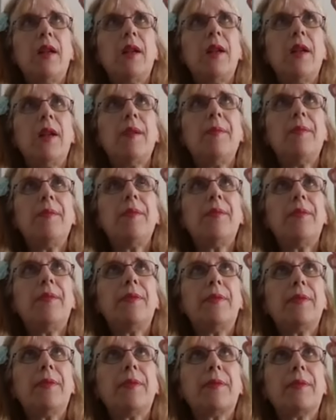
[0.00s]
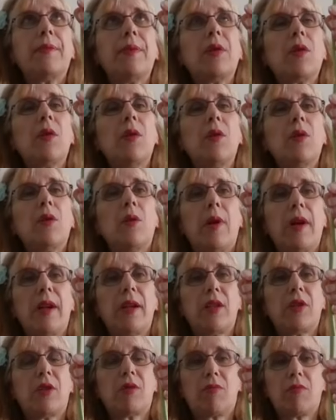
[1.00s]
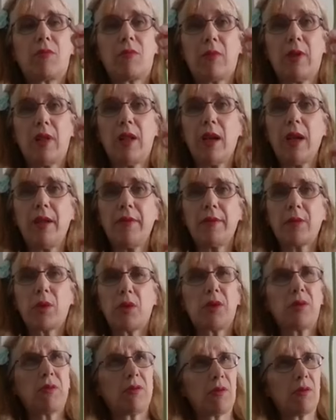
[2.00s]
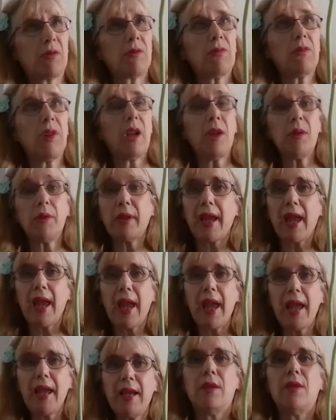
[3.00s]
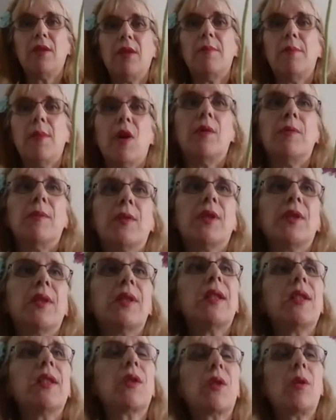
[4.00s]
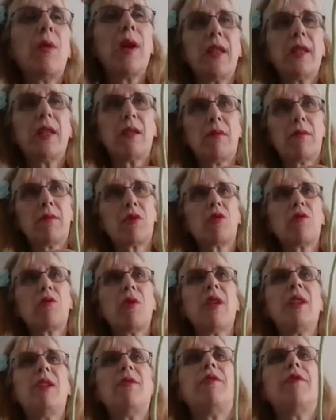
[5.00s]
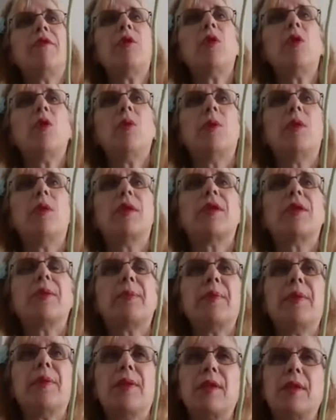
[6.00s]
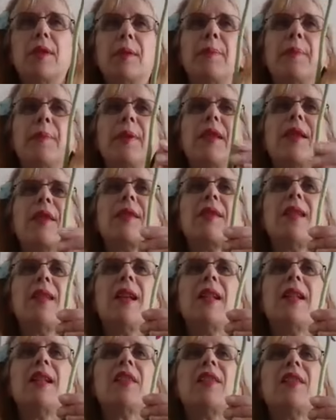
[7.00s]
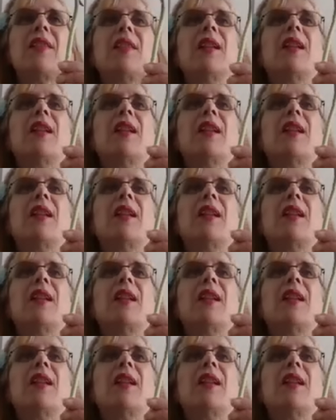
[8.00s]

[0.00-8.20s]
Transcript: um, they've got quite the life's okay at the moment. It's quite straightforward, but there's a big telling